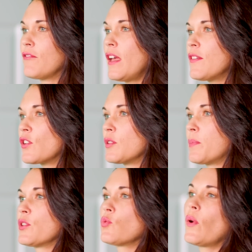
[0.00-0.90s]
favor to
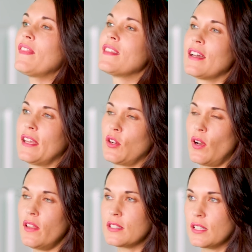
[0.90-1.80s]
persuade the dying
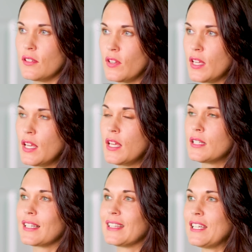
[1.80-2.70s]
relative
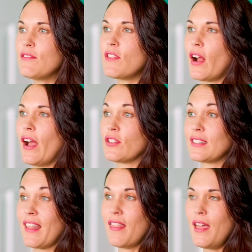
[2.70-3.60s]
to leave their house
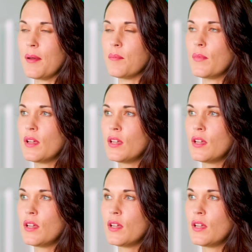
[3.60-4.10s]
to them